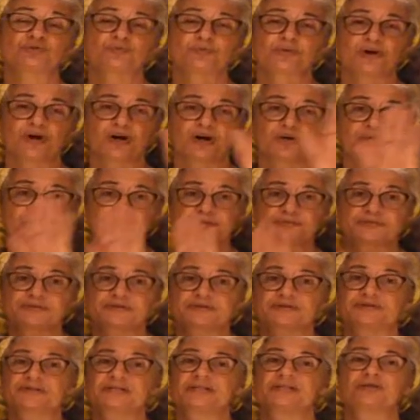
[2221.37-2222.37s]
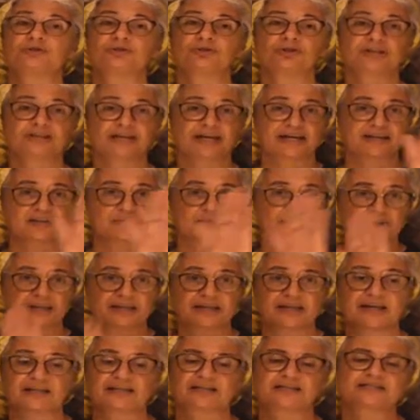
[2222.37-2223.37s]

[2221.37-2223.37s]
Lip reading: problems and look at them again,